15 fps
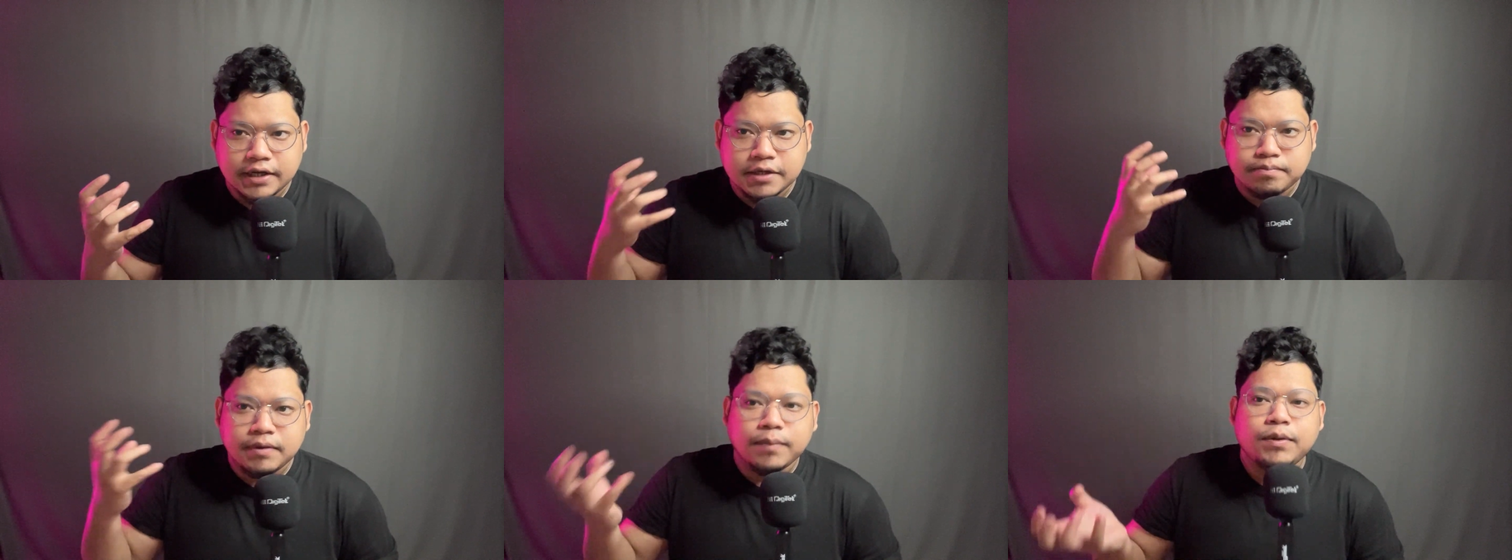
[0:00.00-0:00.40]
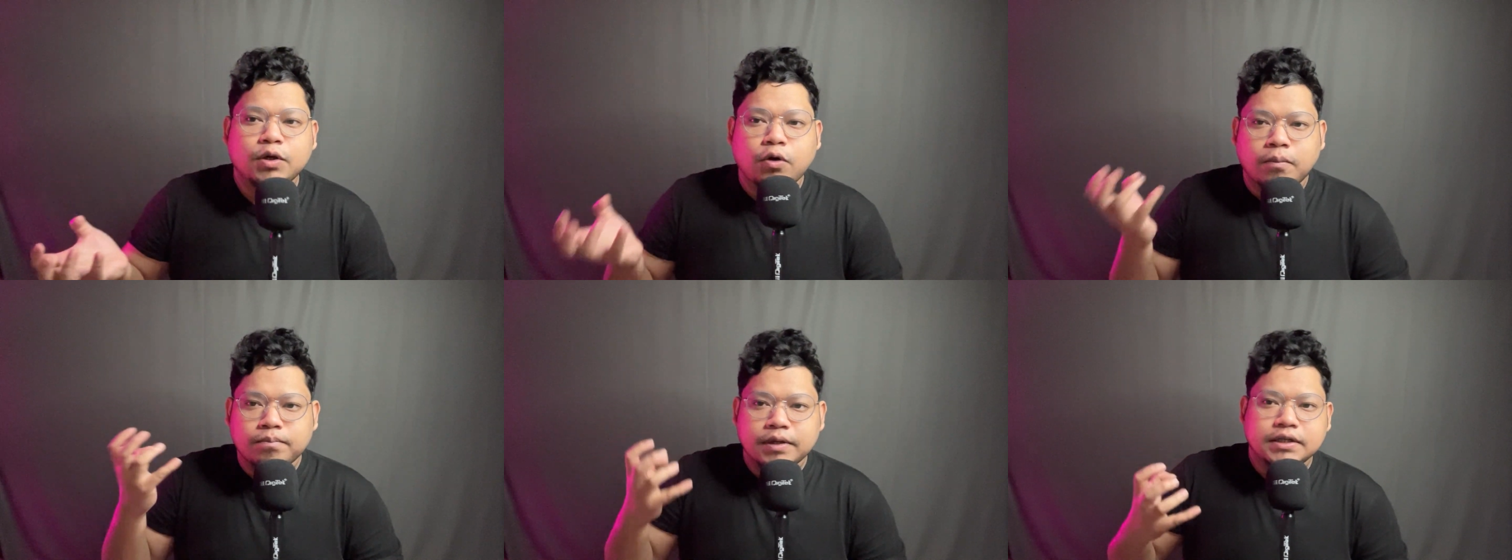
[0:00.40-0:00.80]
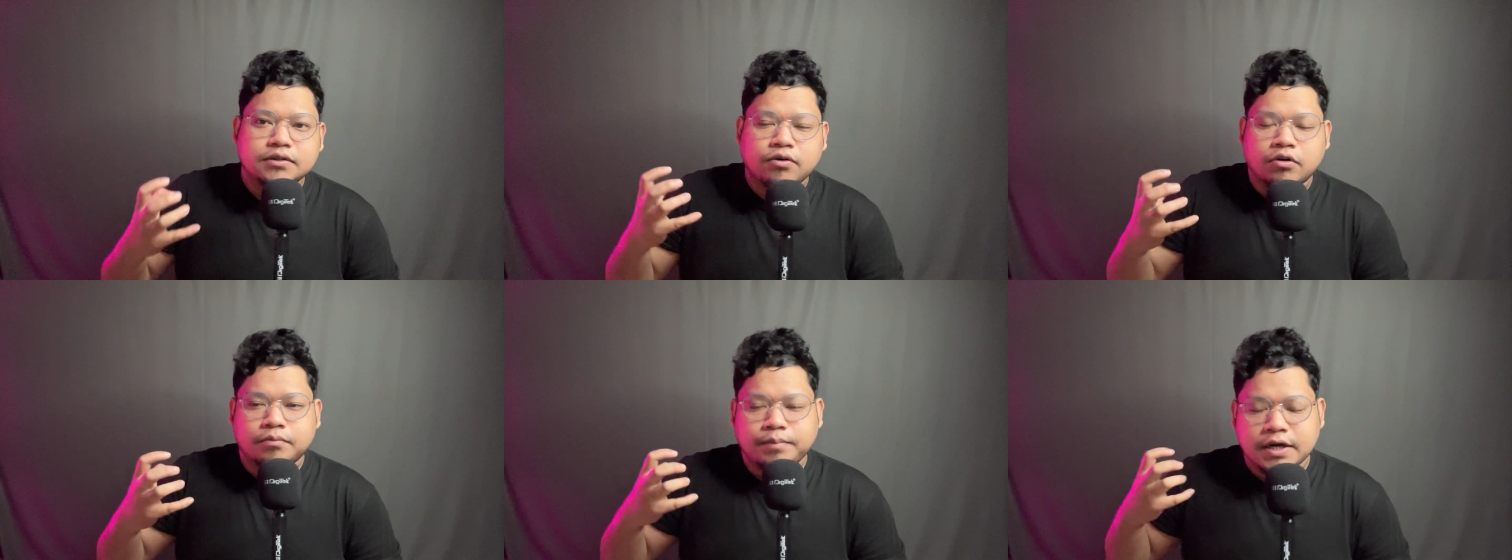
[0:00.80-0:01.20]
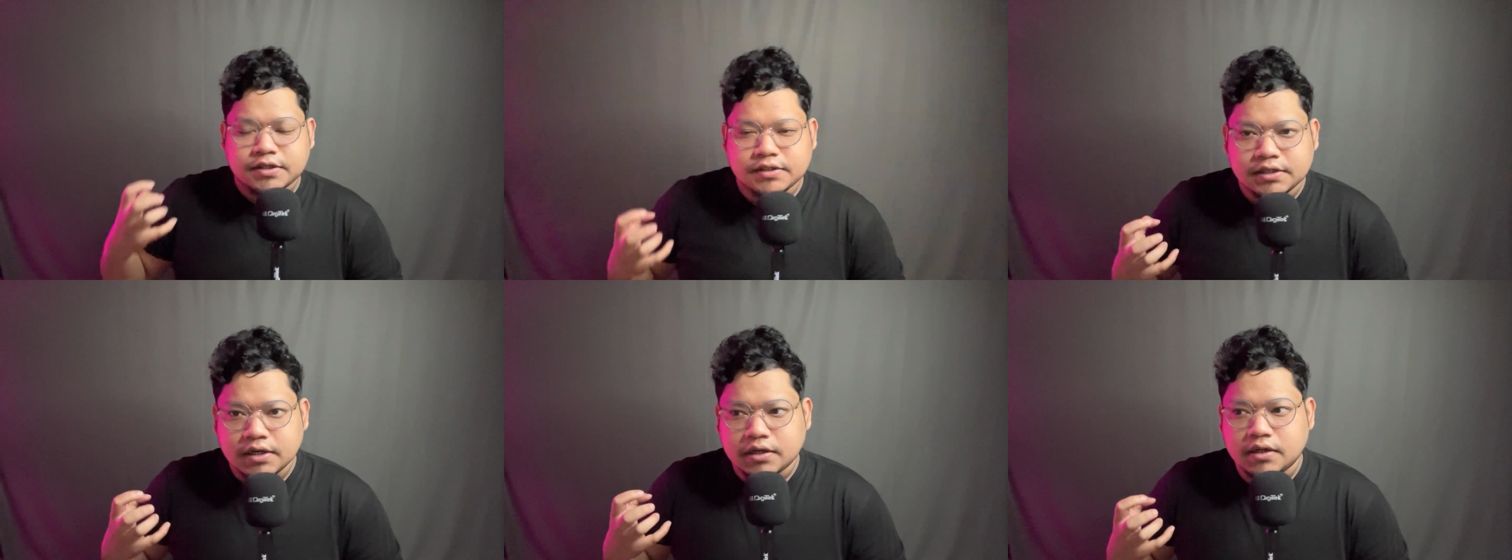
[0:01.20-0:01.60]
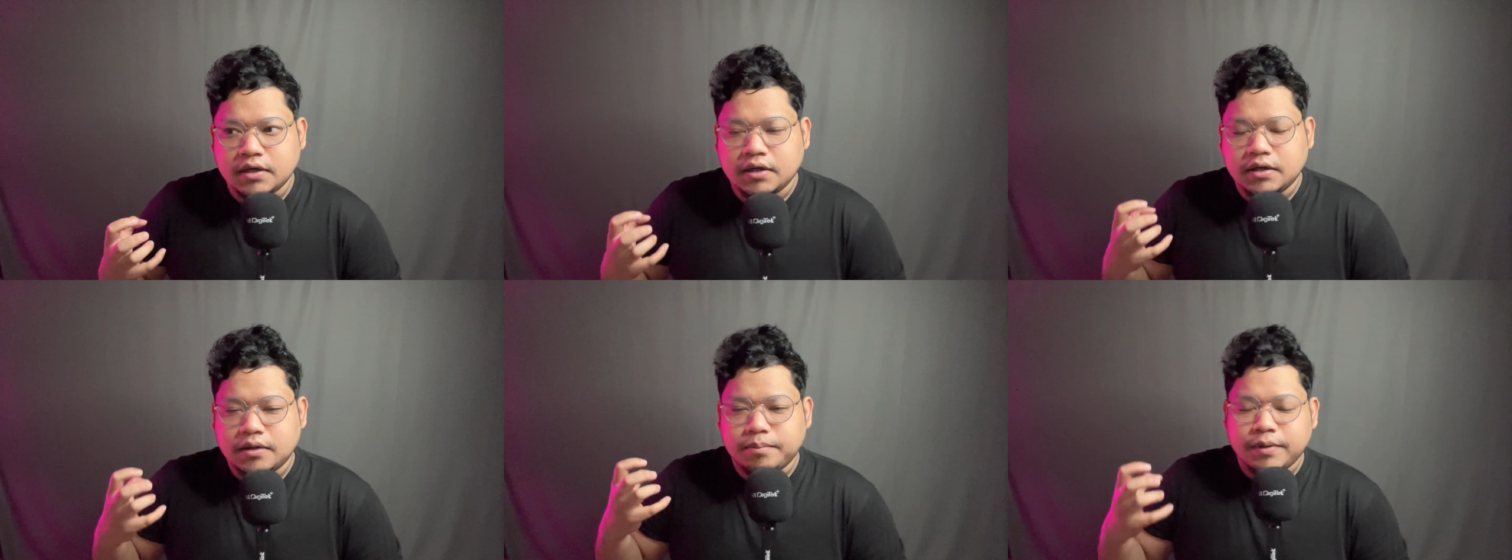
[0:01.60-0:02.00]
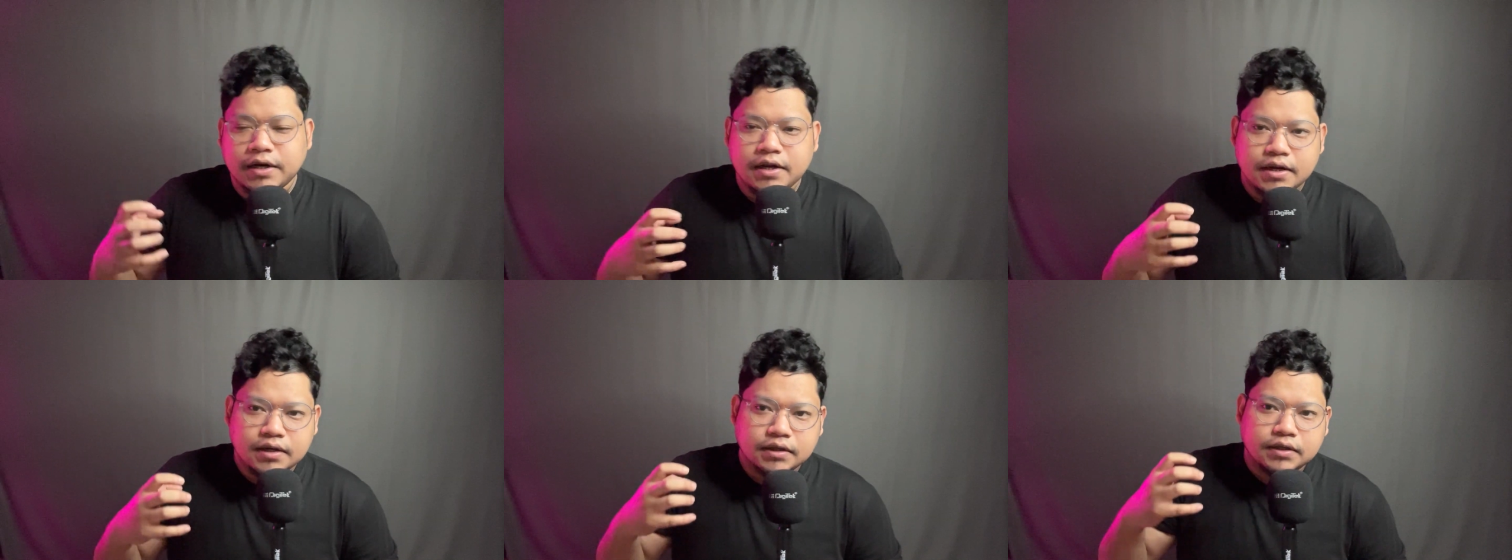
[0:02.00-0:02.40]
it may be complete or partial mane